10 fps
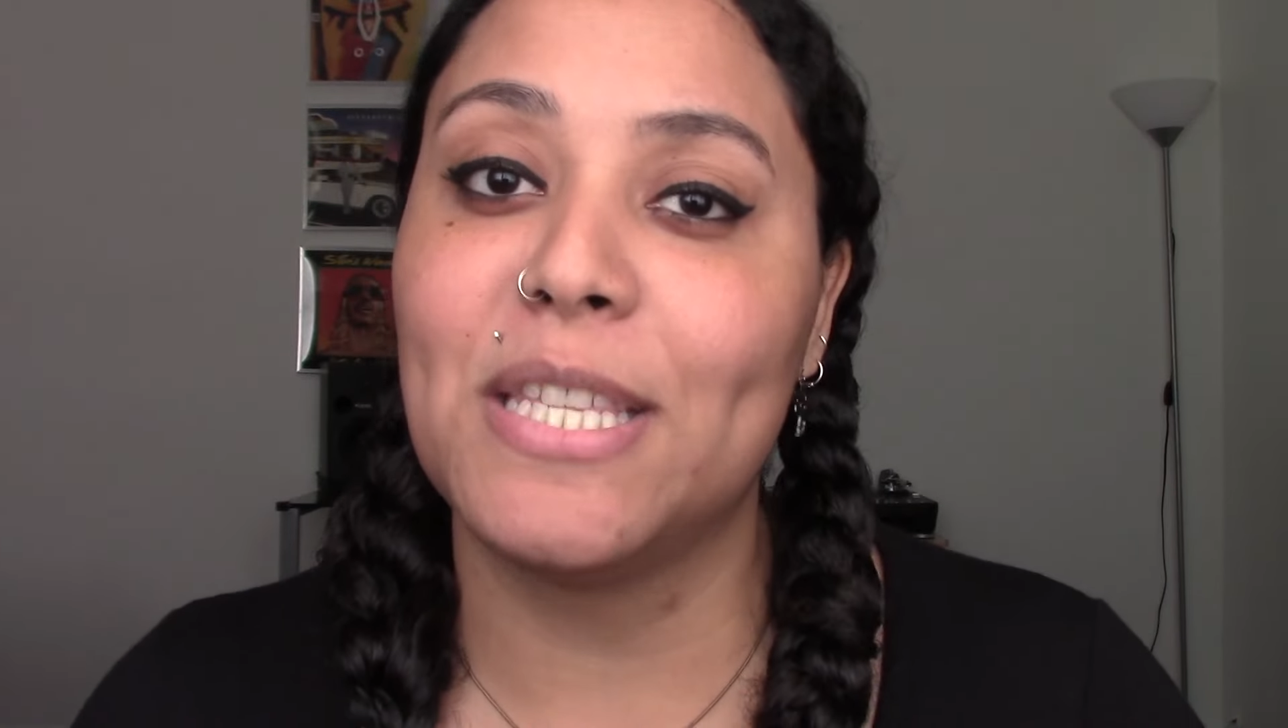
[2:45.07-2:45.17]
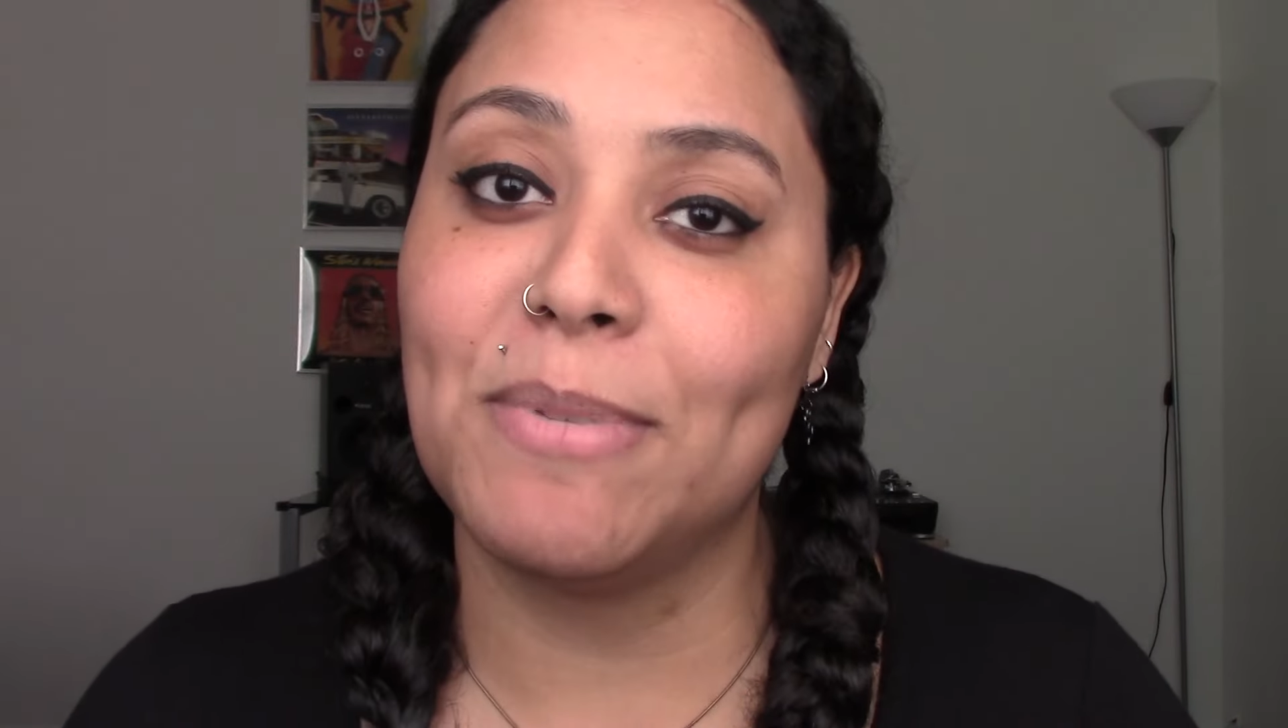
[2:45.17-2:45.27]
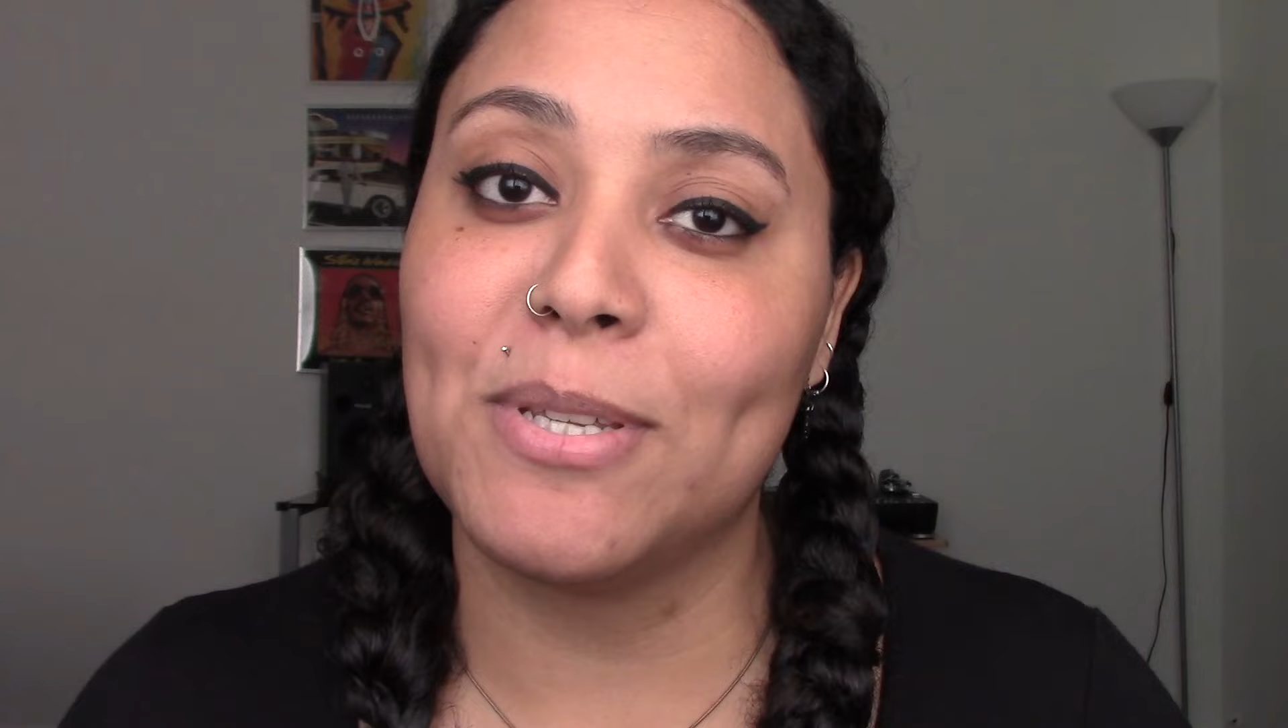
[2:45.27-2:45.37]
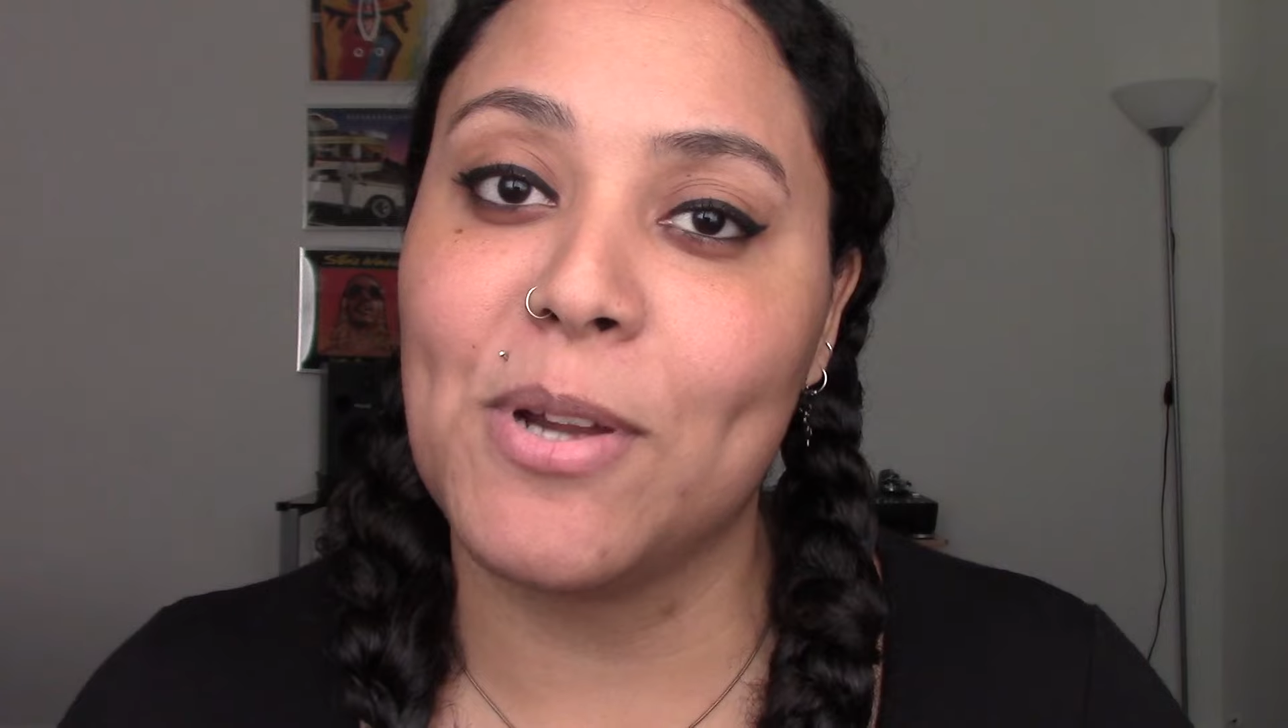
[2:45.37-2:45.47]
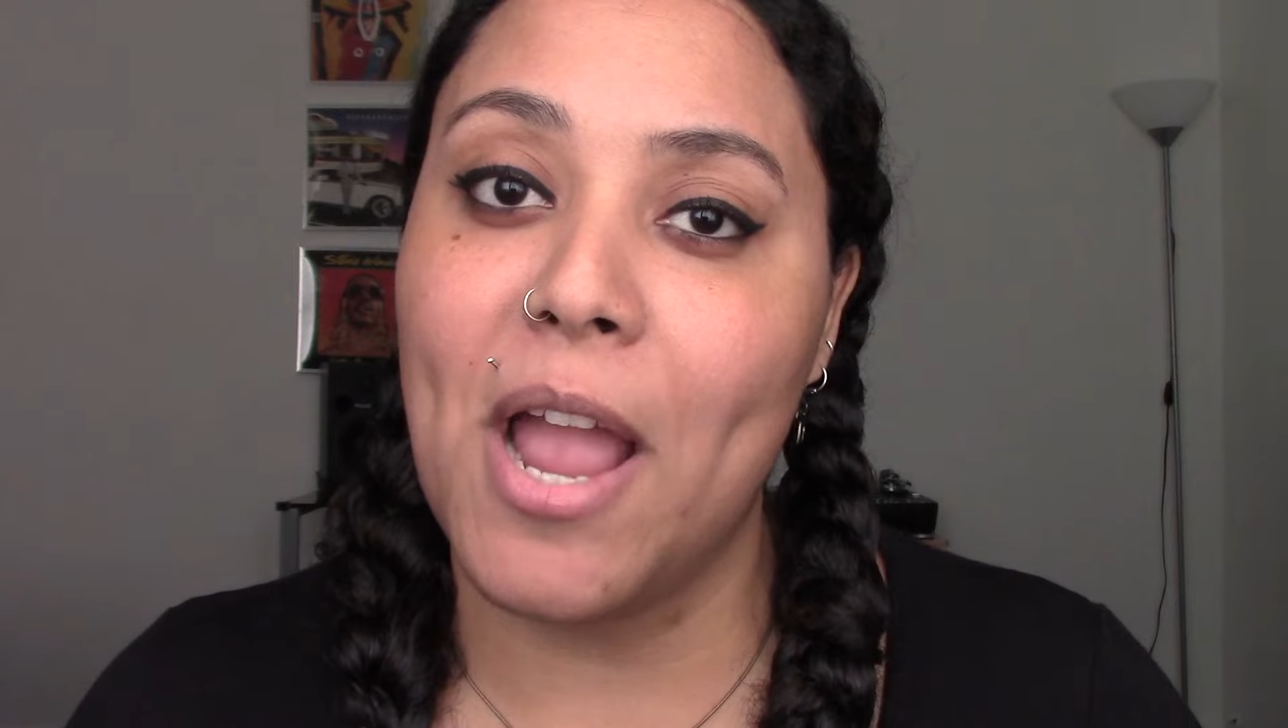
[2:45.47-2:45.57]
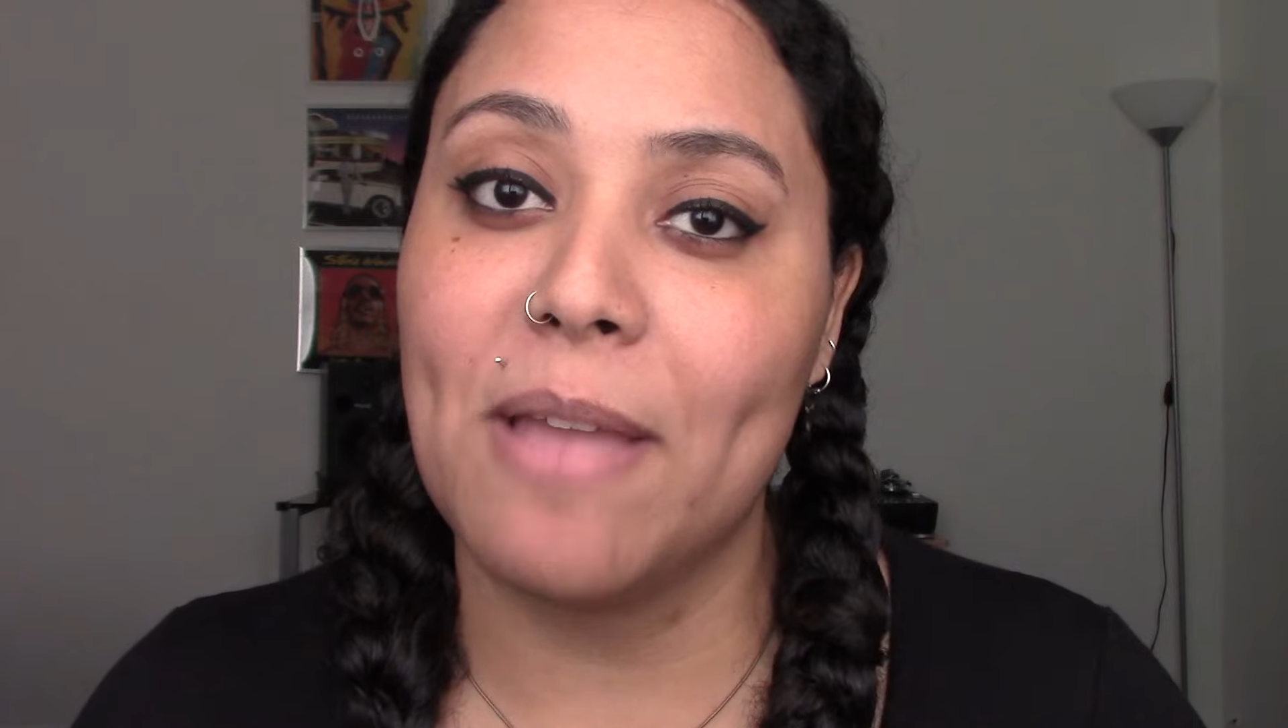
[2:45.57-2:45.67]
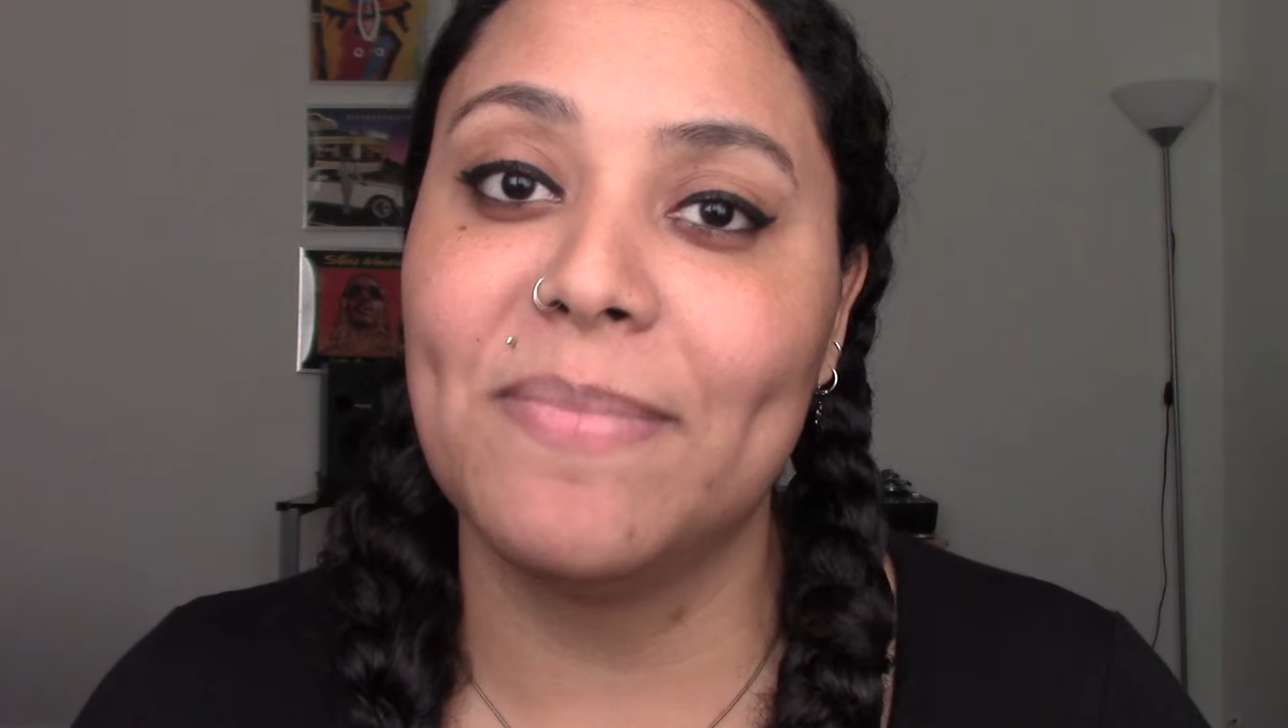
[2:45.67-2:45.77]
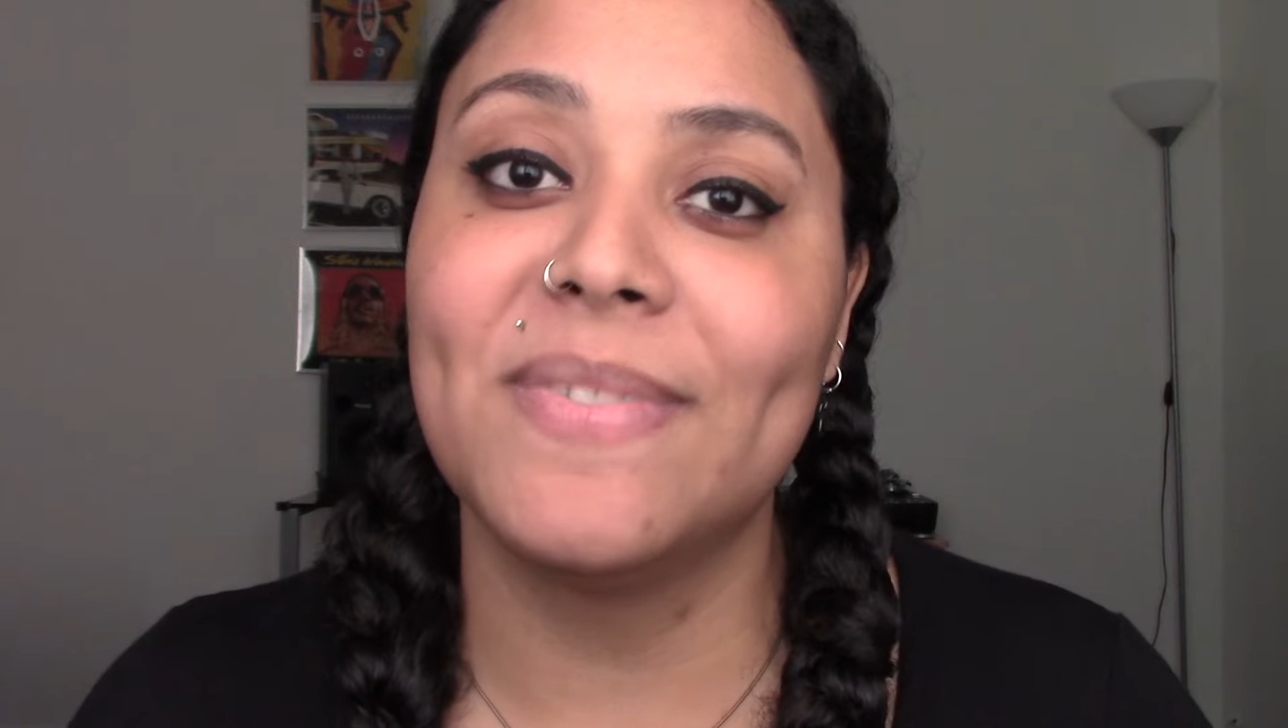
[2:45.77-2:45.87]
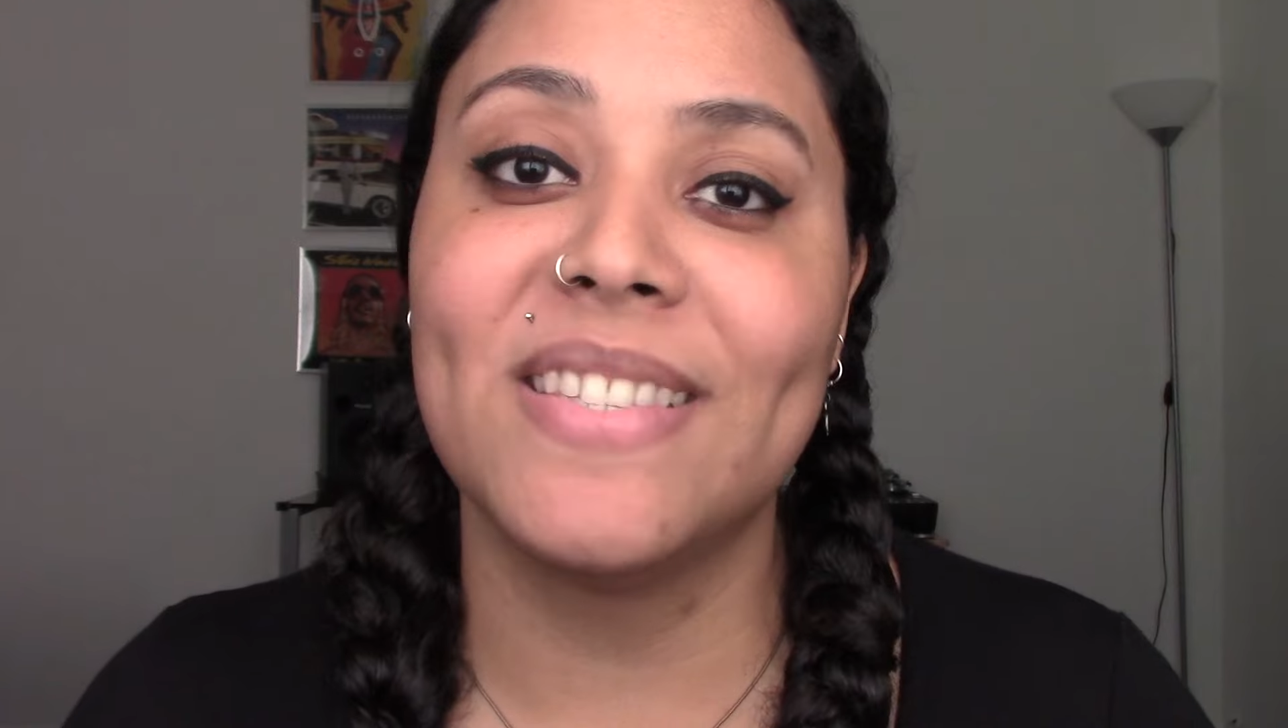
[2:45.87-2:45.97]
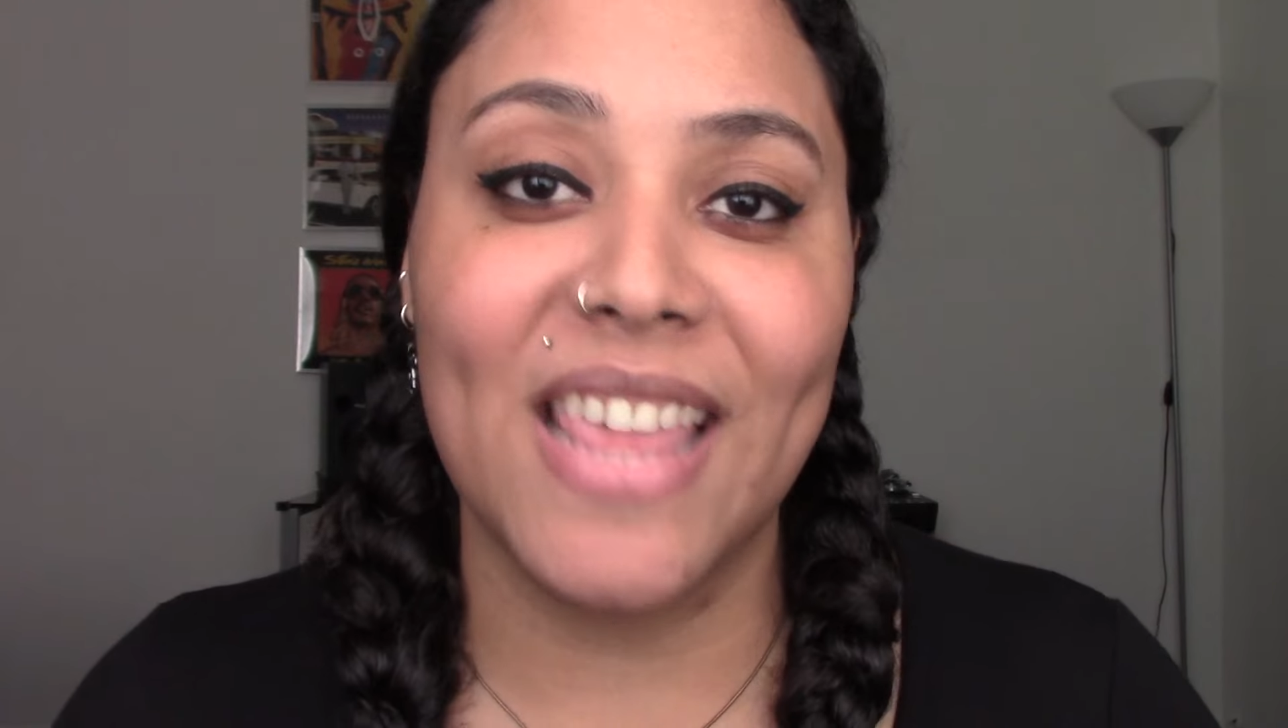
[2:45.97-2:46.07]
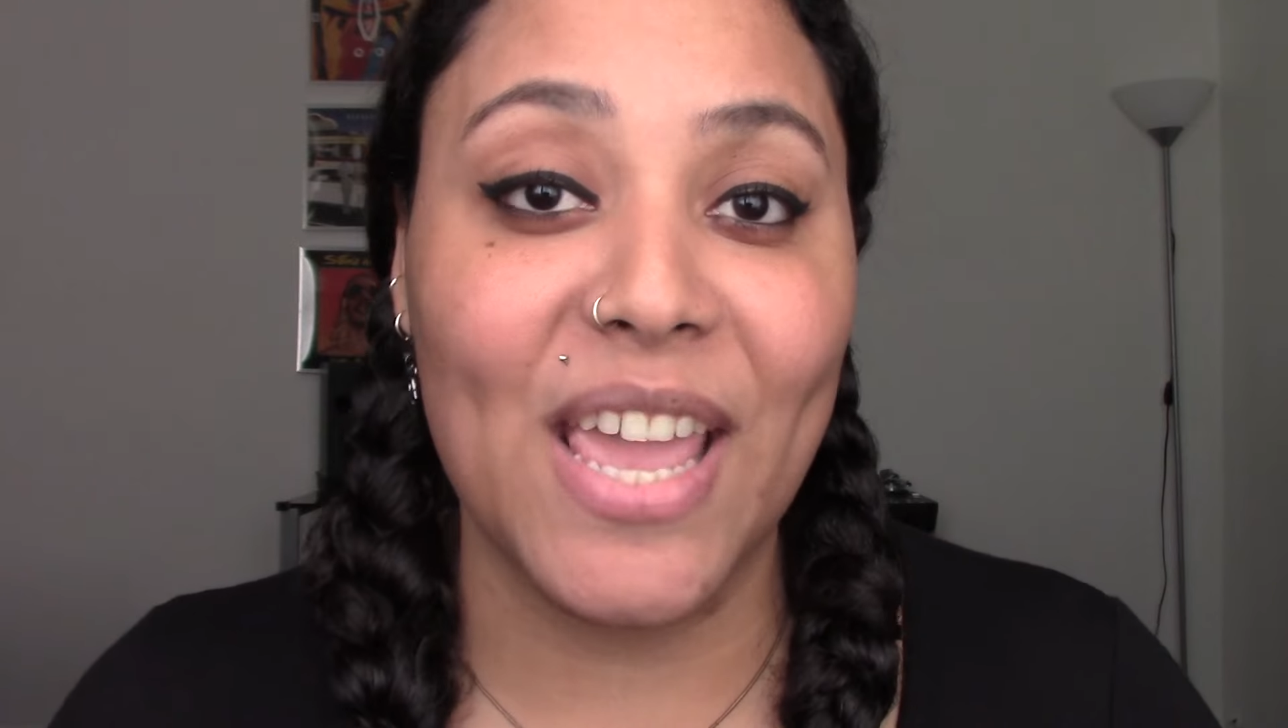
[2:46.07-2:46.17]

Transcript: subscribe.